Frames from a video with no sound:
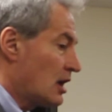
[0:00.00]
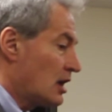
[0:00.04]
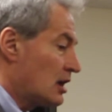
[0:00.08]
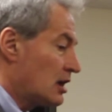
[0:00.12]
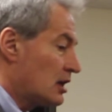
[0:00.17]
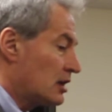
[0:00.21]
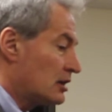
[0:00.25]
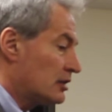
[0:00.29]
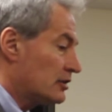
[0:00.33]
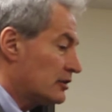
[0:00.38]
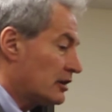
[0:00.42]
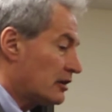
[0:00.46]

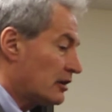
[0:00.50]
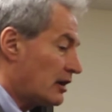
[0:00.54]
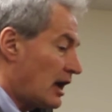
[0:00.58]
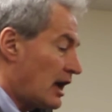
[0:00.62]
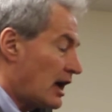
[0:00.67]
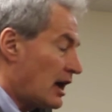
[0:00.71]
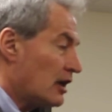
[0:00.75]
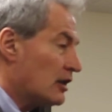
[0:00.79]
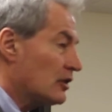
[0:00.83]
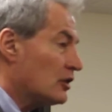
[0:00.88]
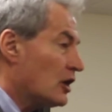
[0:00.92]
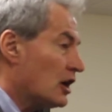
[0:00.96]
know,
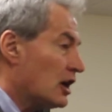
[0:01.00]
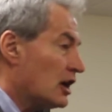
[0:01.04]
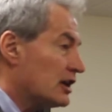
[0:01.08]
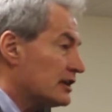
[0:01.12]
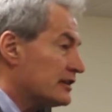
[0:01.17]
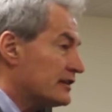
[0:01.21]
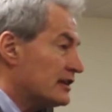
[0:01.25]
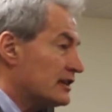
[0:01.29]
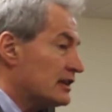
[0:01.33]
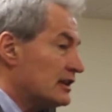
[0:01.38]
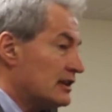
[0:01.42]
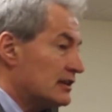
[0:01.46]

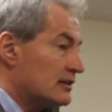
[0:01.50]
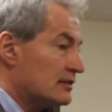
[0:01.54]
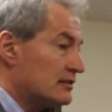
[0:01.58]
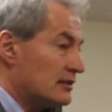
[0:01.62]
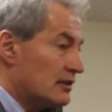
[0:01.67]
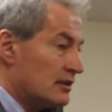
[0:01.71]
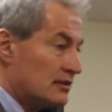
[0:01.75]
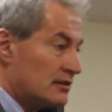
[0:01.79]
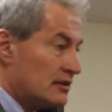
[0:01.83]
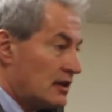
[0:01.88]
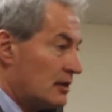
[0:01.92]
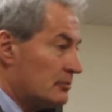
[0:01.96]

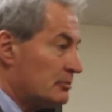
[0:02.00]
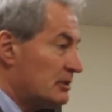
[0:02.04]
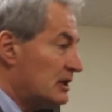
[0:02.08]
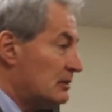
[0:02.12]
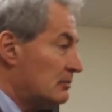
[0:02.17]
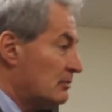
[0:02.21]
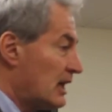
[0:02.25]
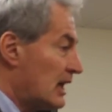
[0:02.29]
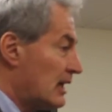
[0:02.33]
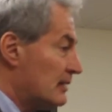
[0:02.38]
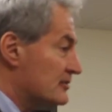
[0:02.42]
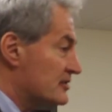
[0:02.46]
how many
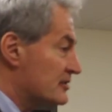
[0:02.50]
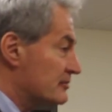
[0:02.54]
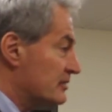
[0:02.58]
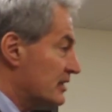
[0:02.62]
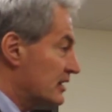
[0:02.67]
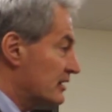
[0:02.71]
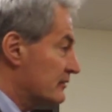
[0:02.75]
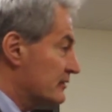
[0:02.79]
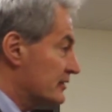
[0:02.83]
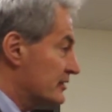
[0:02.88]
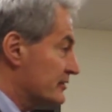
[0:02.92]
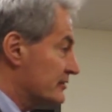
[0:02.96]
moms do we
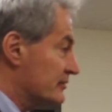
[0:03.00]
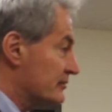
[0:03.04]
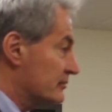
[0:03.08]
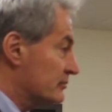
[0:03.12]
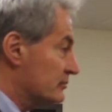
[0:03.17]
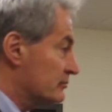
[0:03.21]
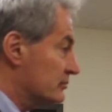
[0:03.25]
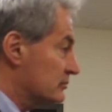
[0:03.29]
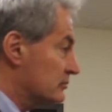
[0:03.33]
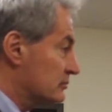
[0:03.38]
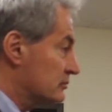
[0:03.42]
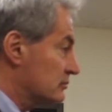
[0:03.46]
have in this
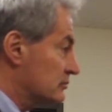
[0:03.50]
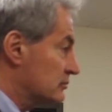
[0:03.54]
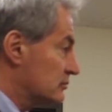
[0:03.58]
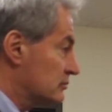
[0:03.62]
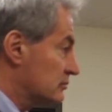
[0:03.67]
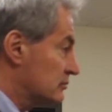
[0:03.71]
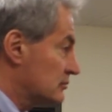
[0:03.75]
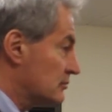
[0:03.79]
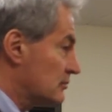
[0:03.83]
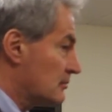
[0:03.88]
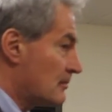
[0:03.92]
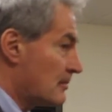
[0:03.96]
room?
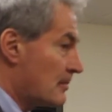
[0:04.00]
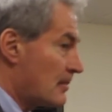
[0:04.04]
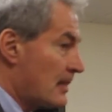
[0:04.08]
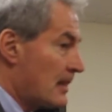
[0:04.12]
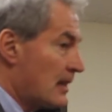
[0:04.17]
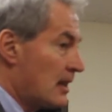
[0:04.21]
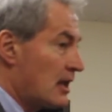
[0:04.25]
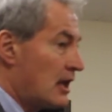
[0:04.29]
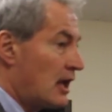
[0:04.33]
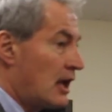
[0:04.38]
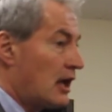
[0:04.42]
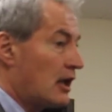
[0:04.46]

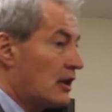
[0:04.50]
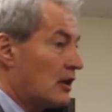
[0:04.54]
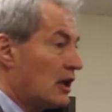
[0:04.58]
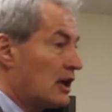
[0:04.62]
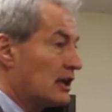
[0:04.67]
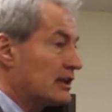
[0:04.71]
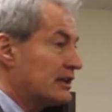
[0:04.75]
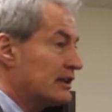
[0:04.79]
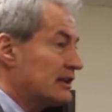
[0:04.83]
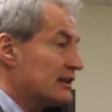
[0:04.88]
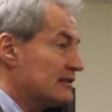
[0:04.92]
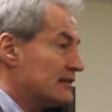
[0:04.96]
How
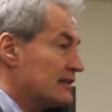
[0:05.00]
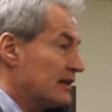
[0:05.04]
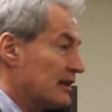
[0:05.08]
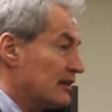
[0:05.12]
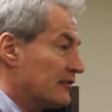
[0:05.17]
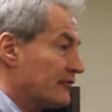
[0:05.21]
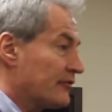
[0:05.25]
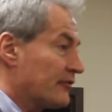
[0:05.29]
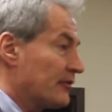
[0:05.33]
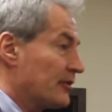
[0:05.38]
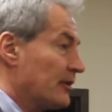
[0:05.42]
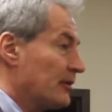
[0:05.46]
long did it take
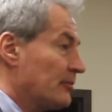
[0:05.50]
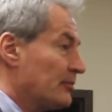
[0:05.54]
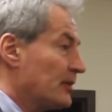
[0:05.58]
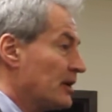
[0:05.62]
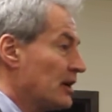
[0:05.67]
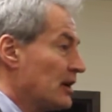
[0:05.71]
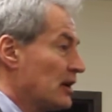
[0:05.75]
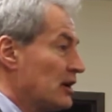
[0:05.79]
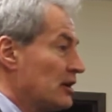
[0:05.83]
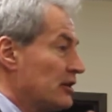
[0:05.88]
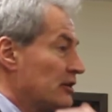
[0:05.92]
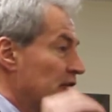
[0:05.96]
from
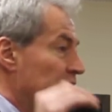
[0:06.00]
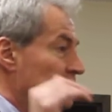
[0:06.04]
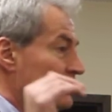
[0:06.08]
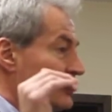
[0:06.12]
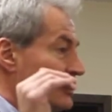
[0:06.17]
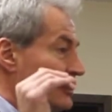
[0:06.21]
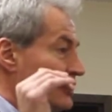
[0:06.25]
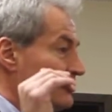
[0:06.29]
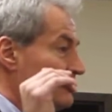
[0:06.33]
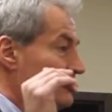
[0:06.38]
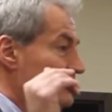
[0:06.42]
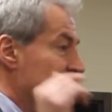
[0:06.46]
your
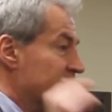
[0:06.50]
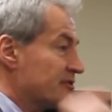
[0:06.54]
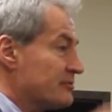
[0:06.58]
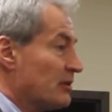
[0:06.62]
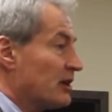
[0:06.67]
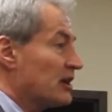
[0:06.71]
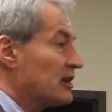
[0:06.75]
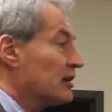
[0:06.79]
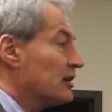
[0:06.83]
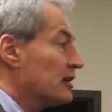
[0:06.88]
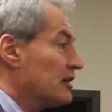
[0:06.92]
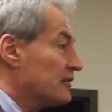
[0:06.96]
kid was
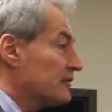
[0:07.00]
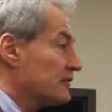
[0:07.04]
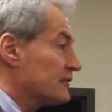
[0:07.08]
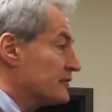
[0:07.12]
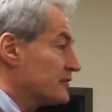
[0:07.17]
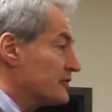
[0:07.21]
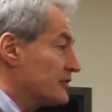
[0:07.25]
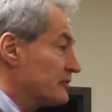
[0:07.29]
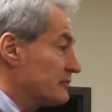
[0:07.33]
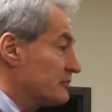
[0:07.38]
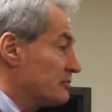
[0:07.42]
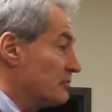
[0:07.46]
smart enough
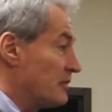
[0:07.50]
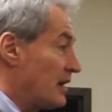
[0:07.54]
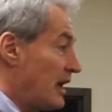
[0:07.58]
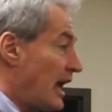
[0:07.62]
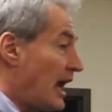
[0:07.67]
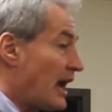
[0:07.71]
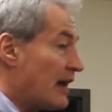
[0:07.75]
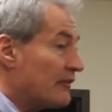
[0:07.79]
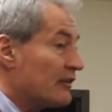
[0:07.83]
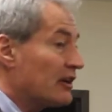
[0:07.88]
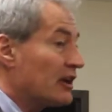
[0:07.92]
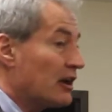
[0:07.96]
to
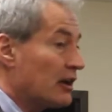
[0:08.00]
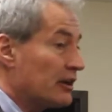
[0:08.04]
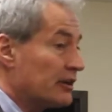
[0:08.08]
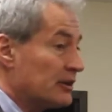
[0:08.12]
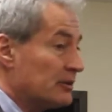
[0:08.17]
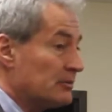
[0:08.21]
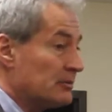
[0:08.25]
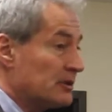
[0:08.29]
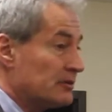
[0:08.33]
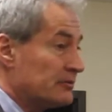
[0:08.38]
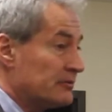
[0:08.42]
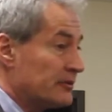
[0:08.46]
have an
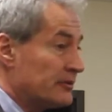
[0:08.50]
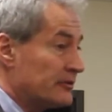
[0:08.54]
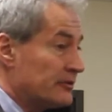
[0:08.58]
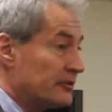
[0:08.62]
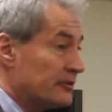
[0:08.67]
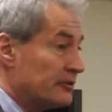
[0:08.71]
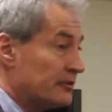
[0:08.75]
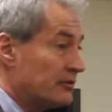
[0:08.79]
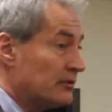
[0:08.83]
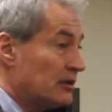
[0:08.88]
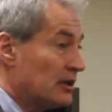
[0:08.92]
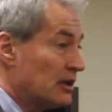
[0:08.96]
argument with
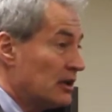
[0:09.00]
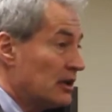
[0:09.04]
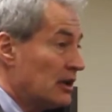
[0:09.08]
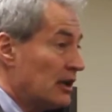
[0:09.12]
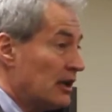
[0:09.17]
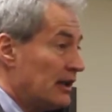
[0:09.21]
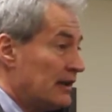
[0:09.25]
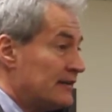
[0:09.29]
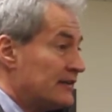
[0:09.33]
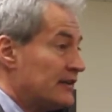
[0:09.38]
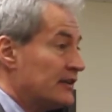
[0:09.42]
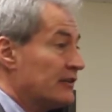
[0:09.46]
you
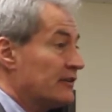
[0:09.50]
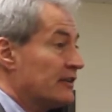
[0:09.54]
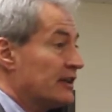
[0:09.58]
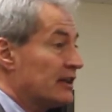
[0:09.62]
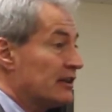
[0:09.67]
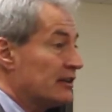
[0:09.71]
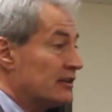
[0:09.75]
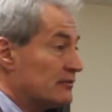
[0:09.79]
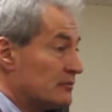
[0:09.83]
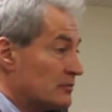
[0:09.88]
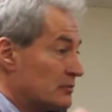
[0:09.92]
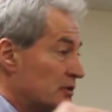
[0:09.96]
until
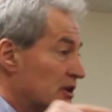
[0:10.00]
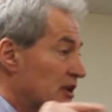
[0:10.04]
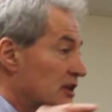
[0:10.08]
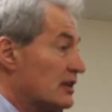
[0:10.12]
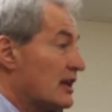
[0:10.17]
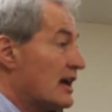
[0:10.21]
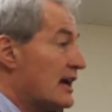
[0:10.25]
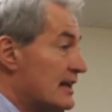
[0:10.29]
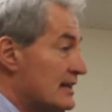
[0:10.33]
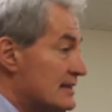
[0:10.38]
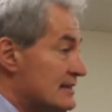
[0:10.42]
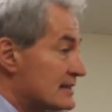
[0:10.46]
they
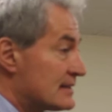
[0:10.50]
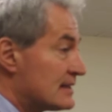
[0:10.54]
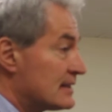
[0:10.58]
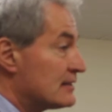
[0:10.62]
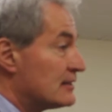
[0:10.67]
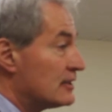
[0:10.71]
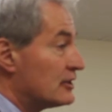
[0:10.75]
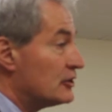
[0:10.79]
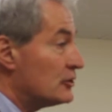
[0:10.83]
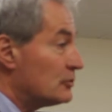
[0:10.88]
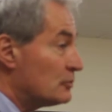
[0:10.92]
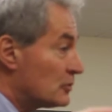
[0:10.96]
realized
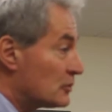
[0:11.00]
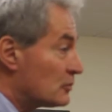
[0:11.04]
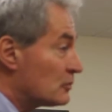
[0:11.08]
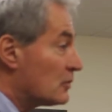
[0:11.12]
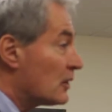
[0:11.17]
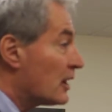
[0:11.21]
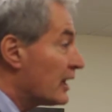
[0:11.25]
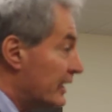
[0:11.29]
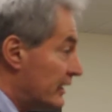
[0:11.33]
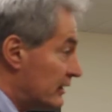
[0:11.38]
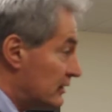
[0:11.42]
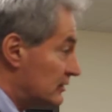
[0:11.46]
that you were
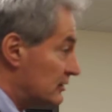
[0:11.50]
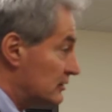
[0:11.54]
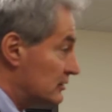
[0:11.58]
right?